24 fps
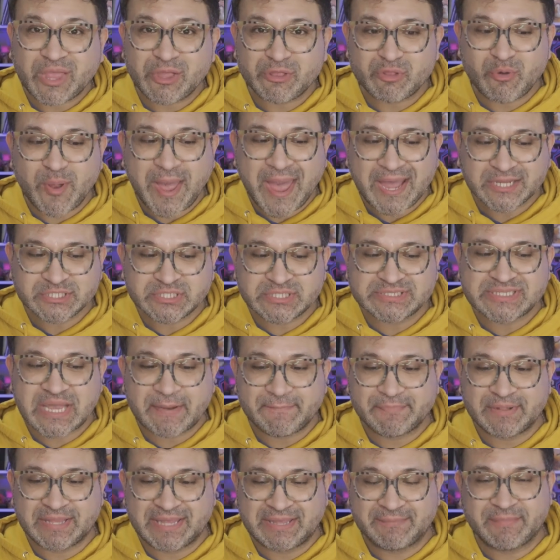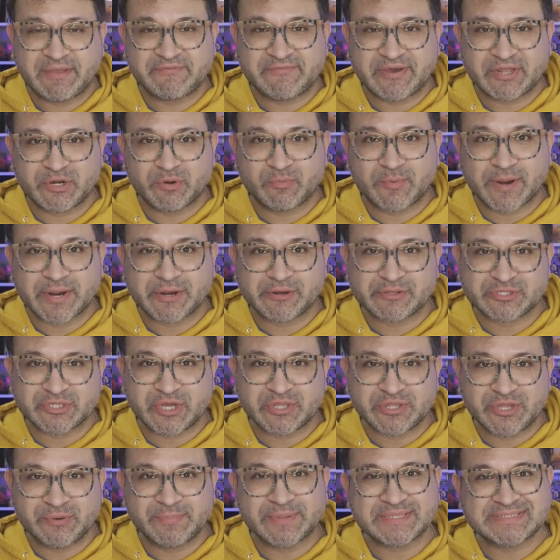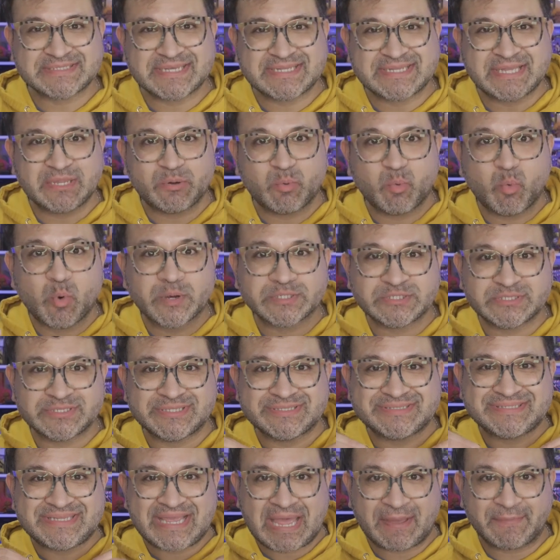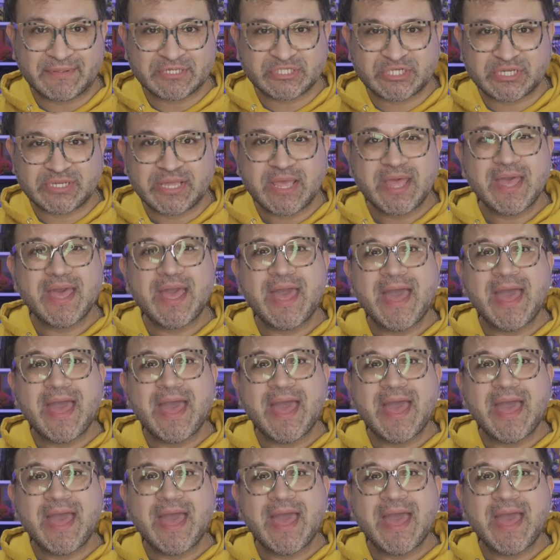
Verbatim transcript: So I actually stopped playing my vinyl records on there because I didn't want to damage it.